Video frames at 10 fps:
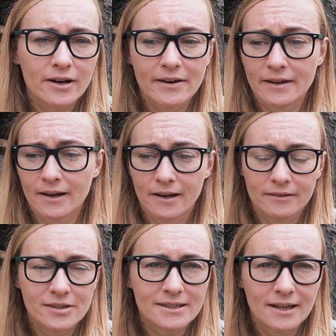I
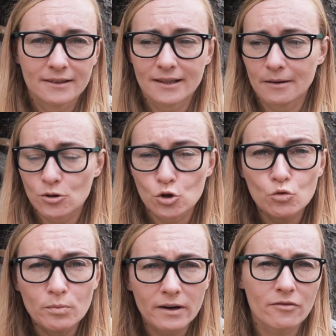understand that I'm
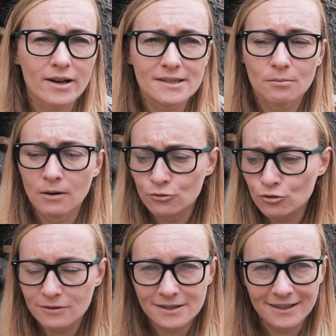super crazy about
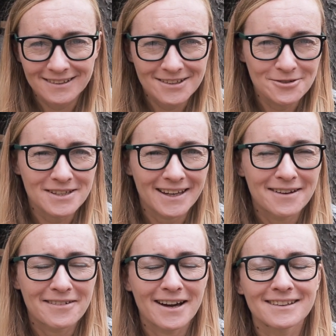juicing
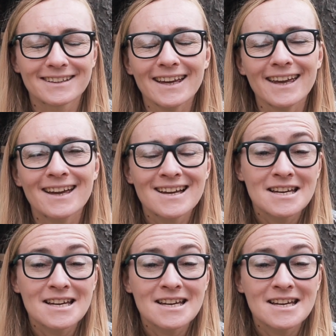every other day,